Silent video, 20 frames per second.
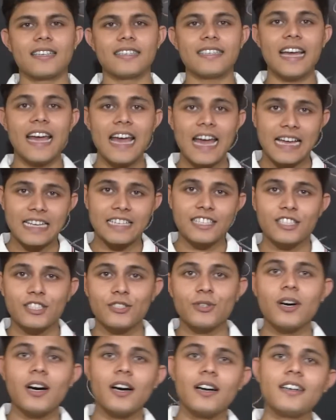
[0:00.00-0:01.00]

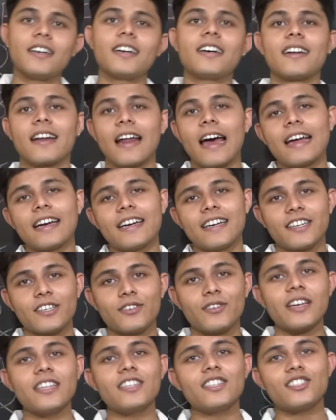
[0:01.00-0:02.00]
Yes, you heard it right.
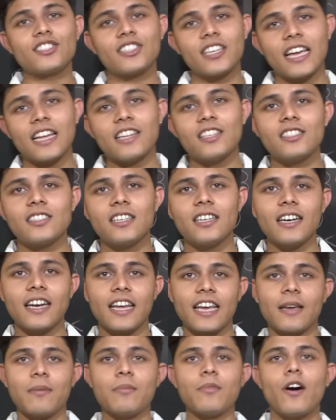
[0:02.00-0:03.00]
You can change the
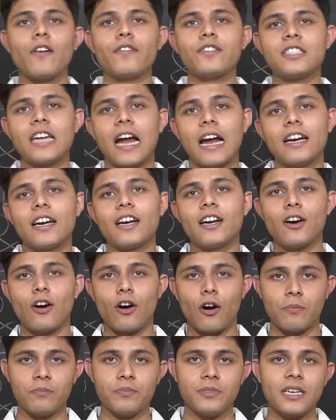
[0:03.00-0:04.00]
name of standard
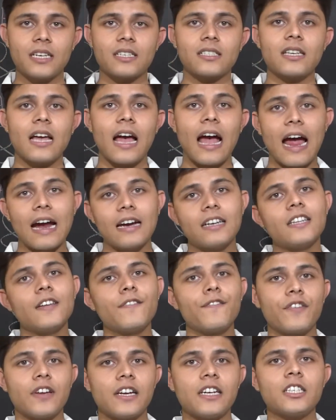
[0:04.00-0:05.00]
objects and
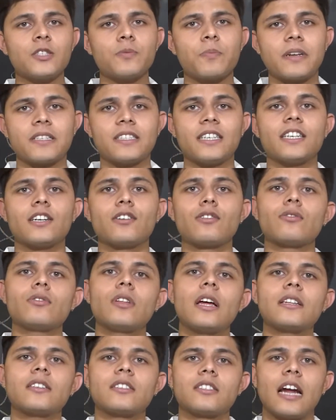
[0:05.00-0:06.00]
the fields presented with
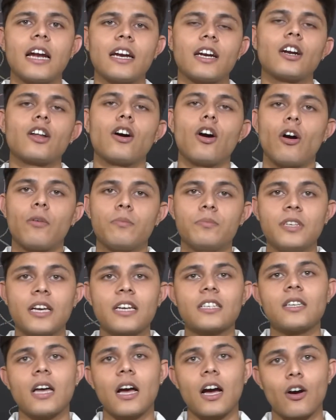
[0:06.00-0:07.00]
that standard
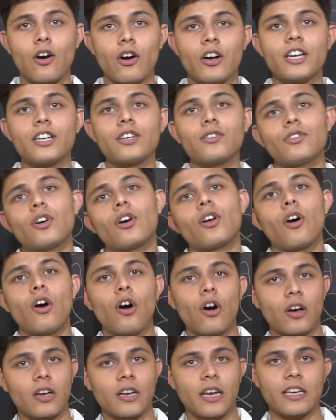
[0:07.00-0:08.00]
objects according to your
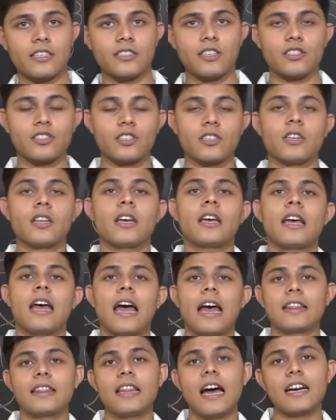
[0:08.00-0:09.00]
organization.
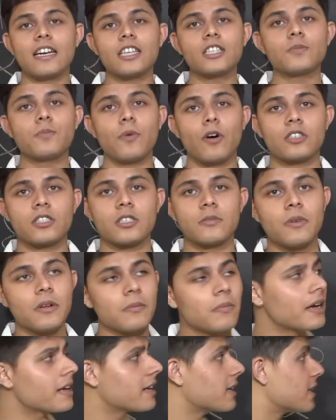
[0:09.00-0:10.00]
And that is possible by